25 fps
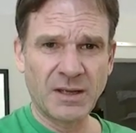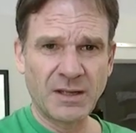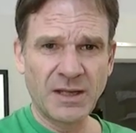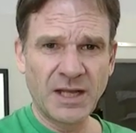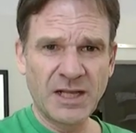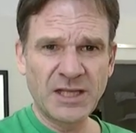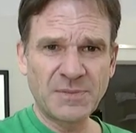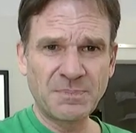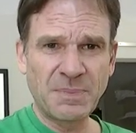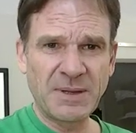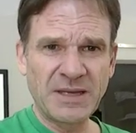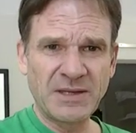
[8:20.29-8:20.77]

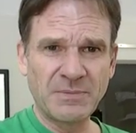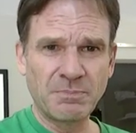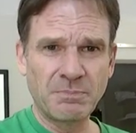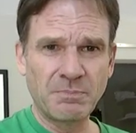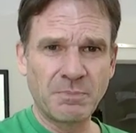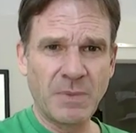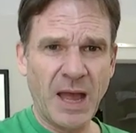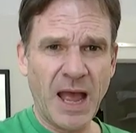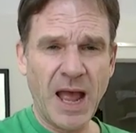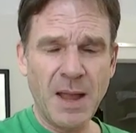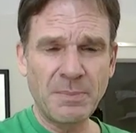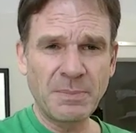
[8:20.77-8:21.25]
It's
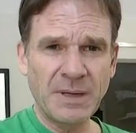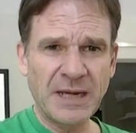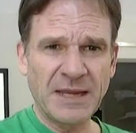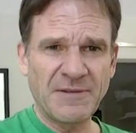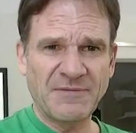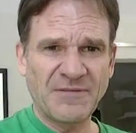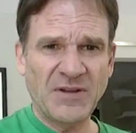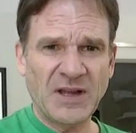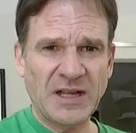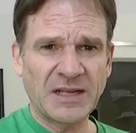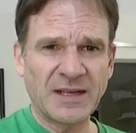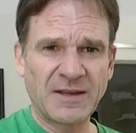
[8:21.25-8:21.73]
been how many
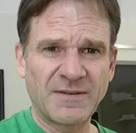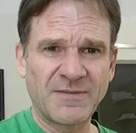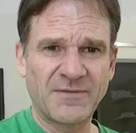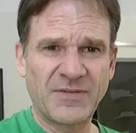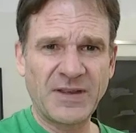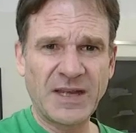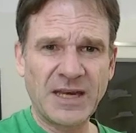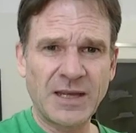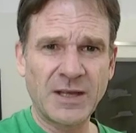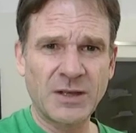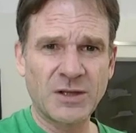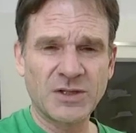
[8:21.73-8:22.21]
fucking
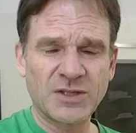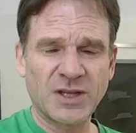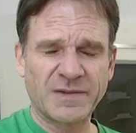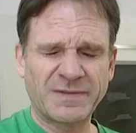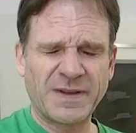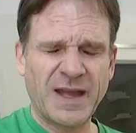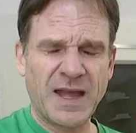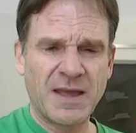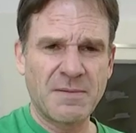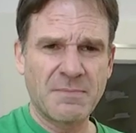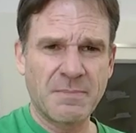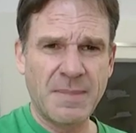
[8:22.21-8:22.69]
videos have
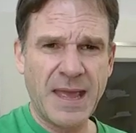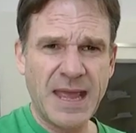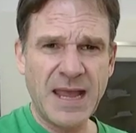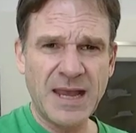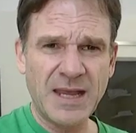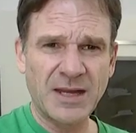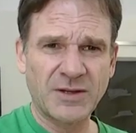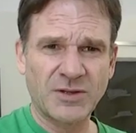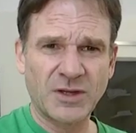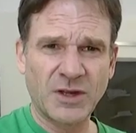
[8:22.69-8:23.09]
I made?